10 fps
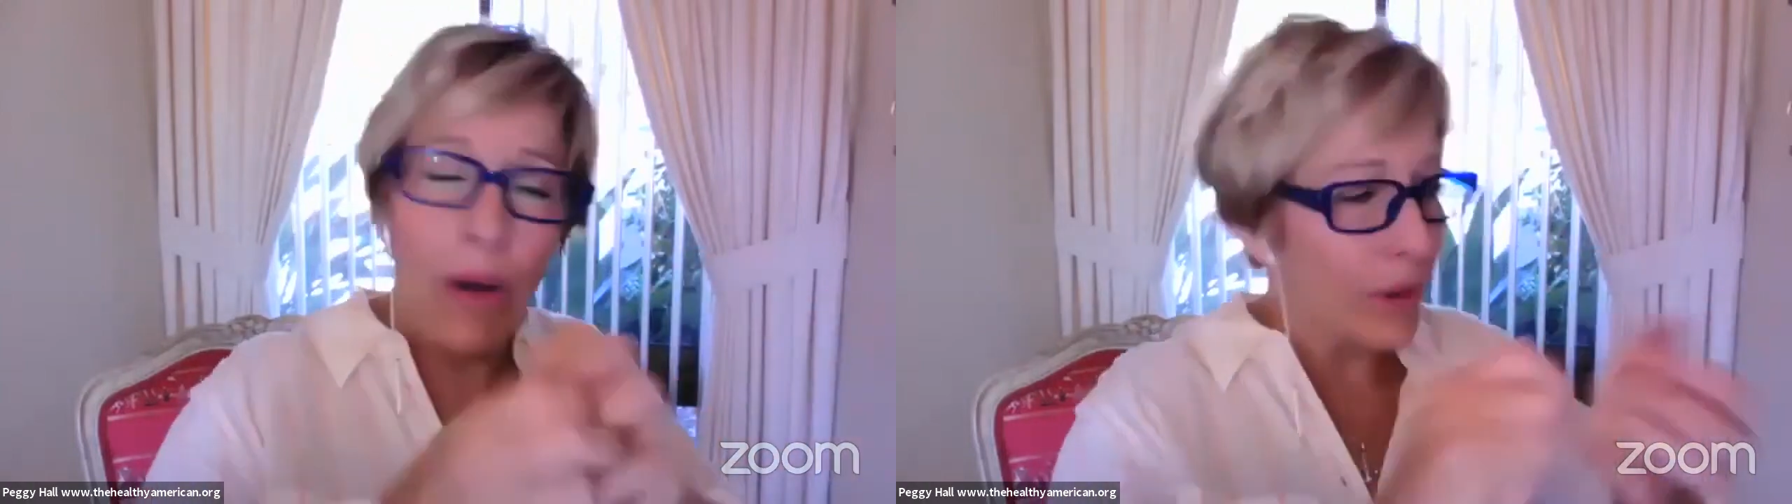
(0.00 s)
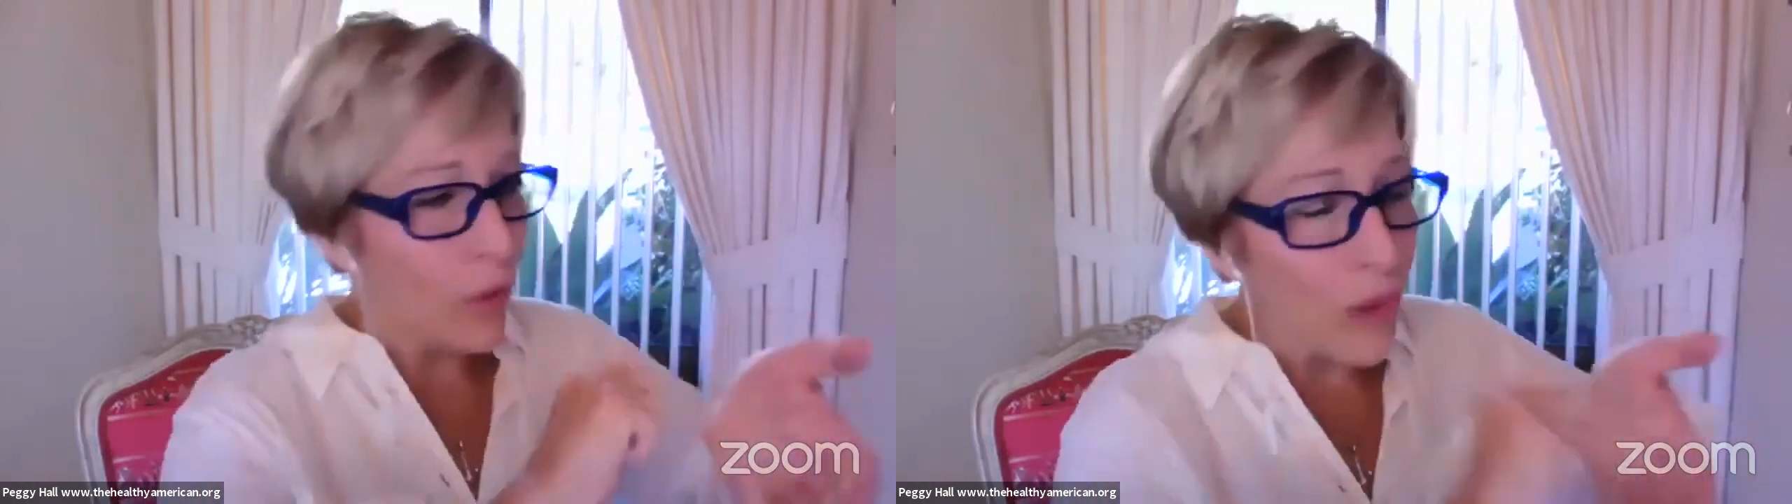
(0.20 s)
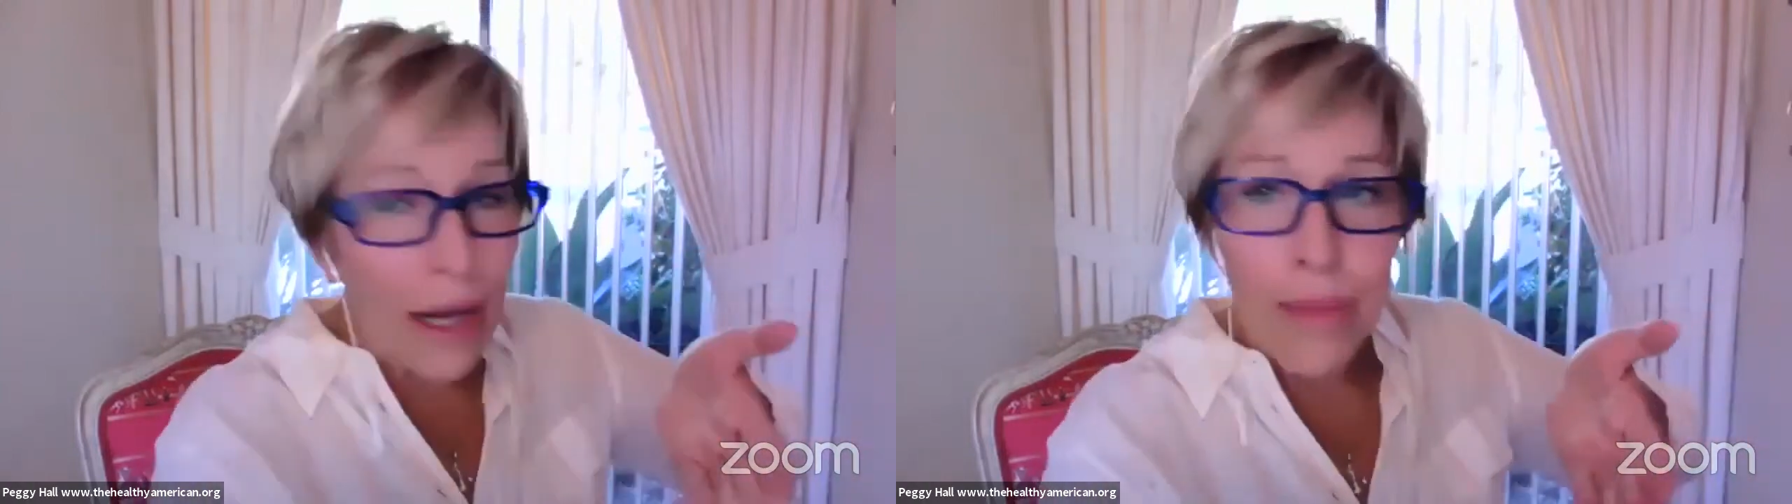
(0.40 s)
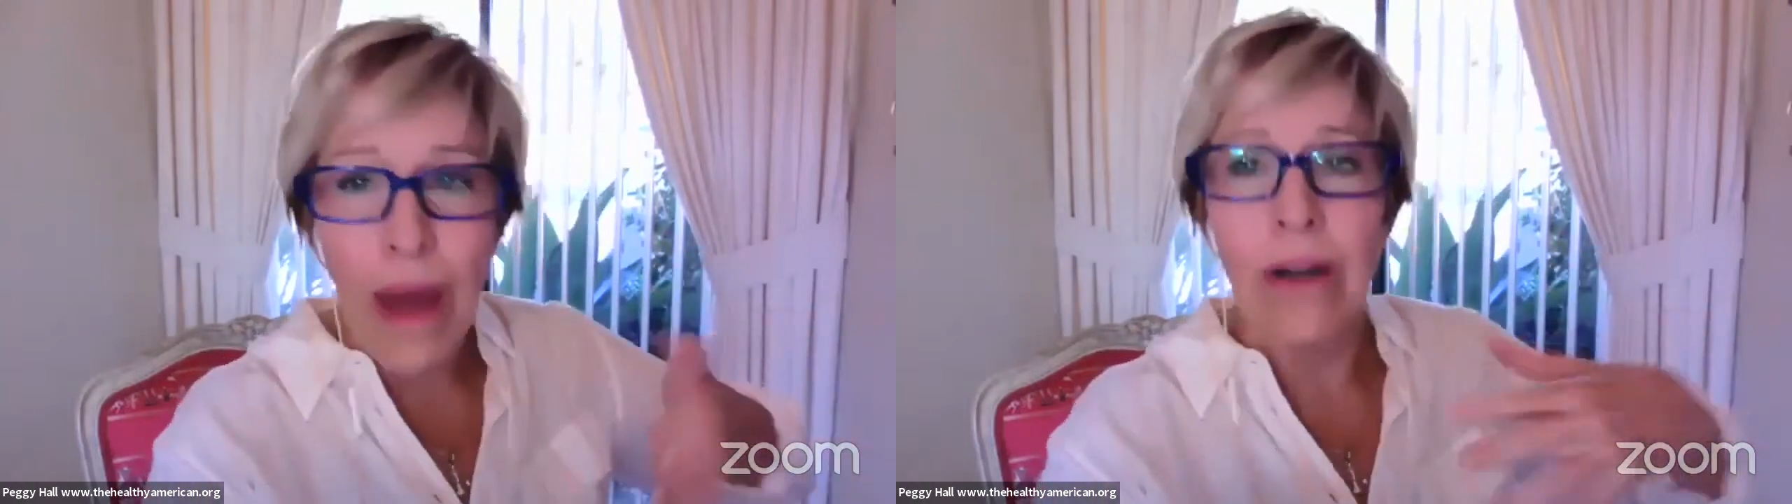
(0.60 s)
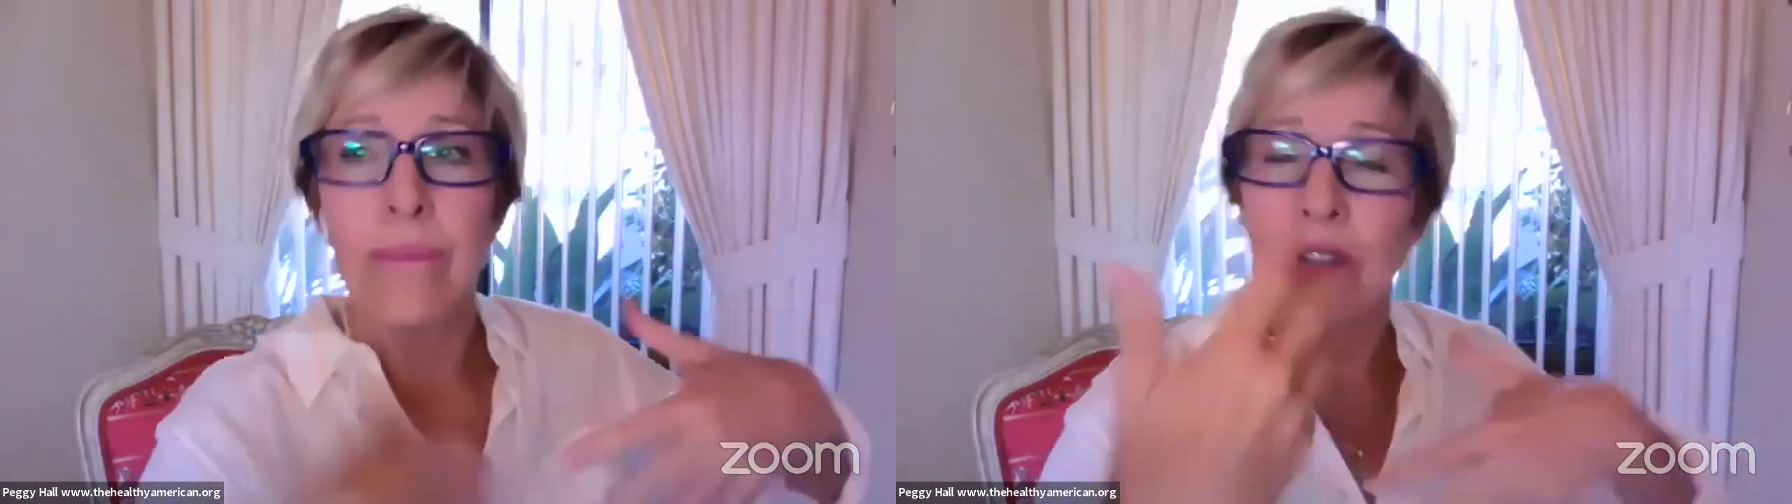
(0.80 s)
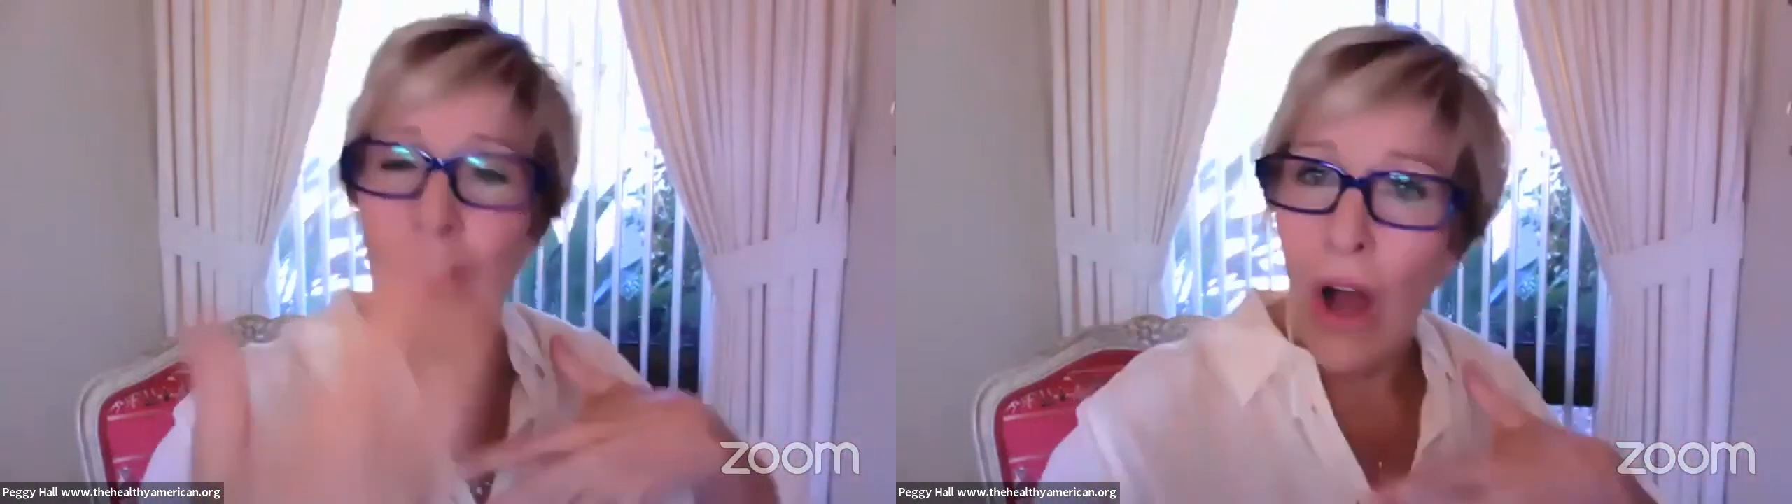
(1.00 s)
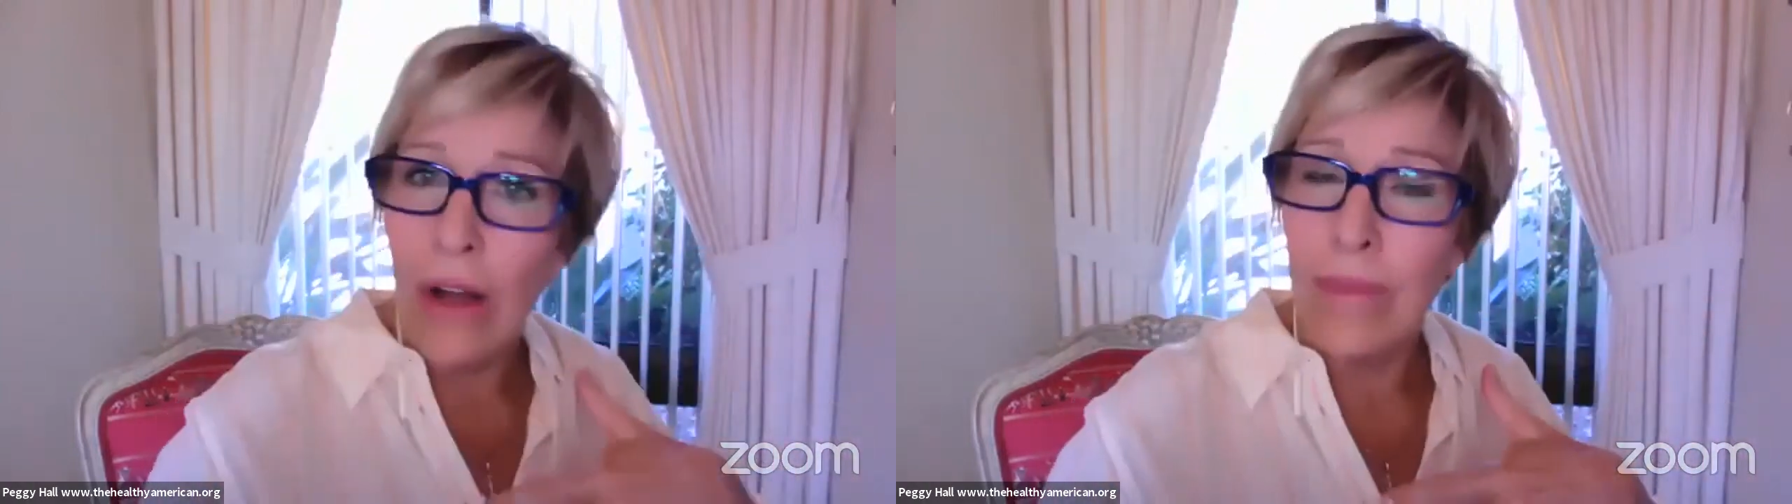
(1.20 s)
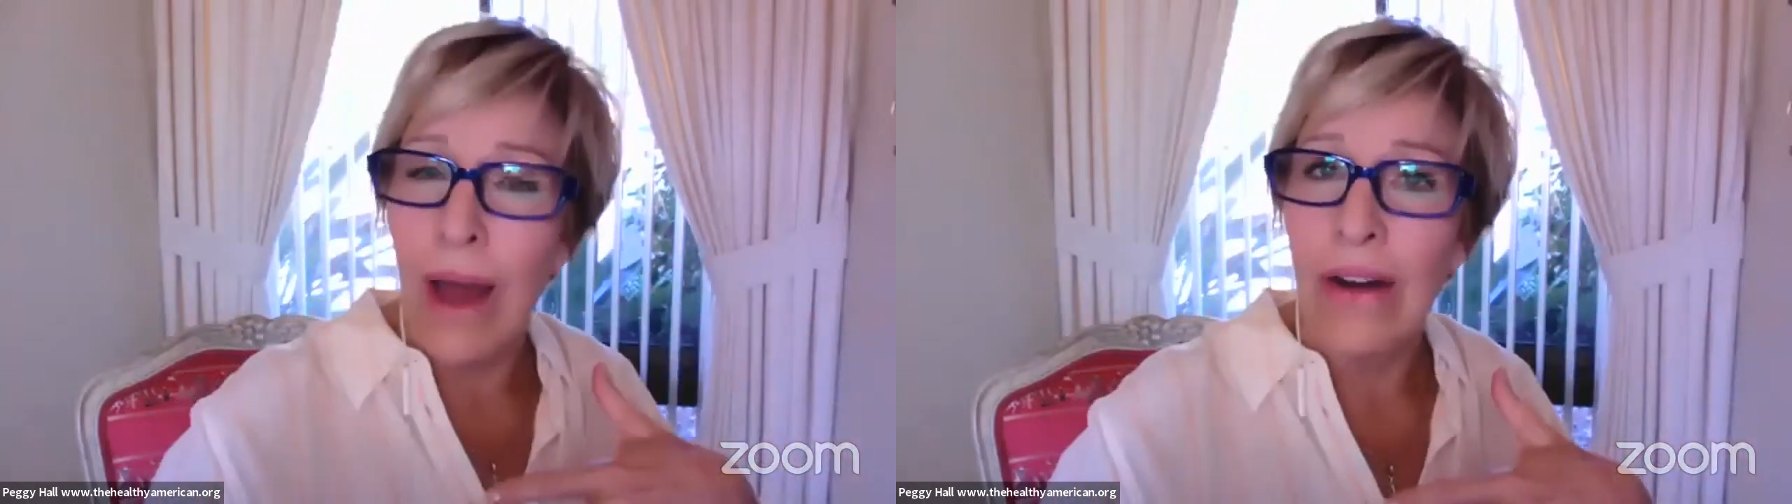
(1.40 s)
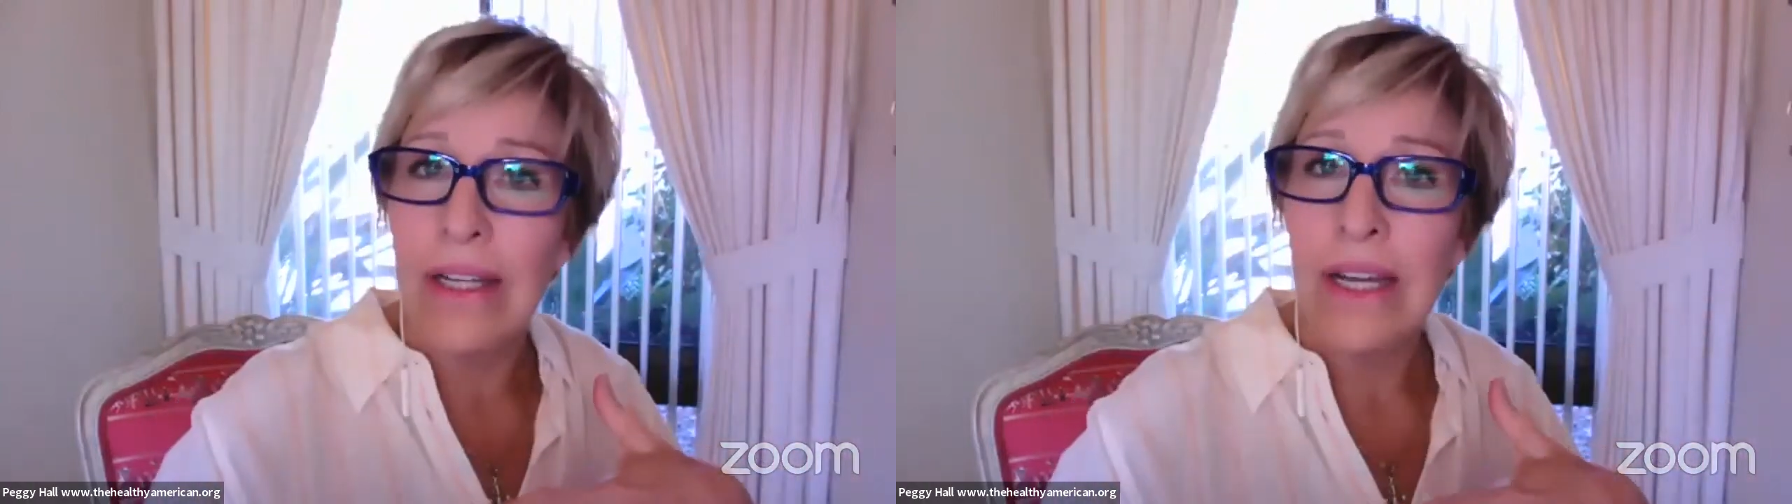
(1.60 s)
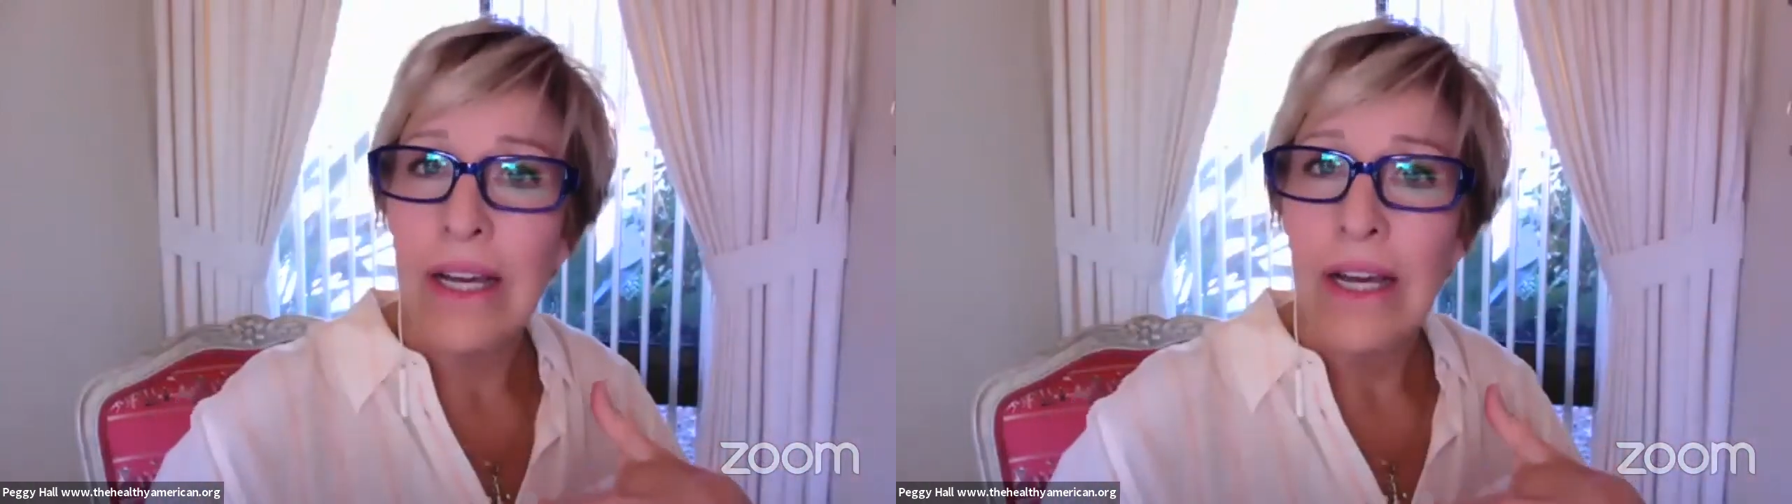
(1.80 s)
I'm going to write about it. I'm going to talk about it.